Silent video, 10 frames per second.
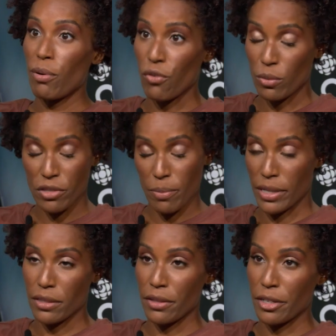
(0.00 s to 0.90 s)
perform to the
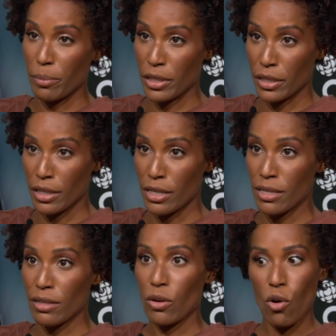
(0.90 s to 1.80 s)
best of their
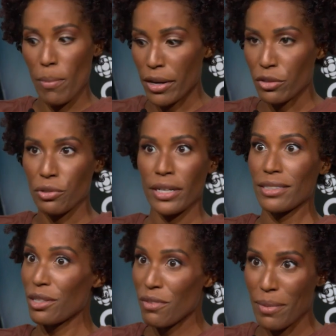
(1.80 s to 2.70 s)
abilities. Gold medal's
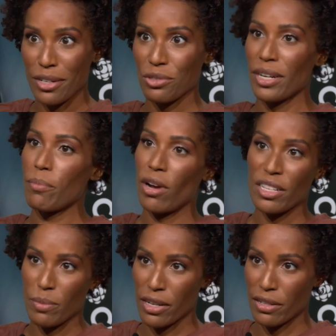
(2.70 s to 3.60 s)
great, silver medal's great,
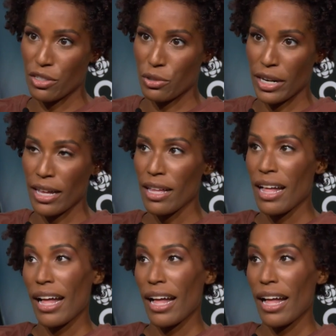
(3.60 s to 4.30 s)
bronze medal is great.